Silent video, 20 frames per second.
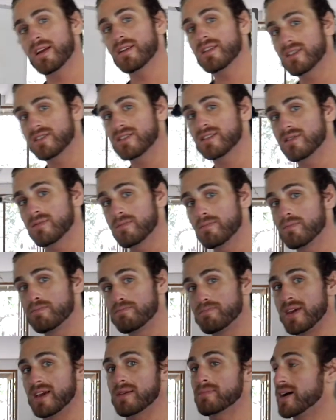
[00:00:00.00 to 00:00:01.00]
does this
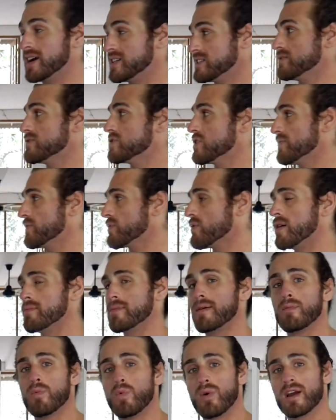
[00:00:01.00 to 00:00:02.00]
big mindset shift come
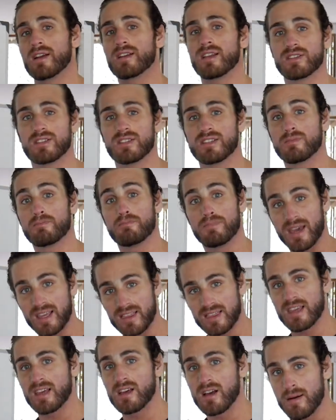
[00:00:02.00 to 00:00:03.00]
and where does this
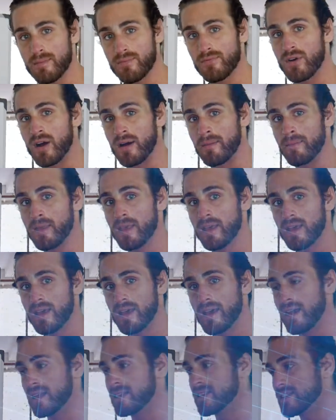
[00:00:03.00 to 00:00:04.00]
big thing come from?
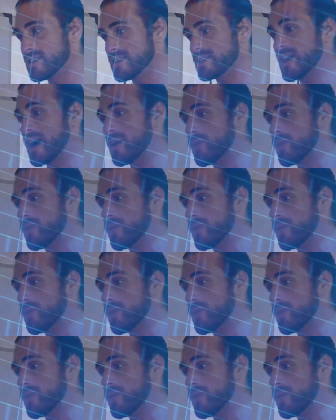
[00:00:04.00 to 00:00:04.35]
And this is how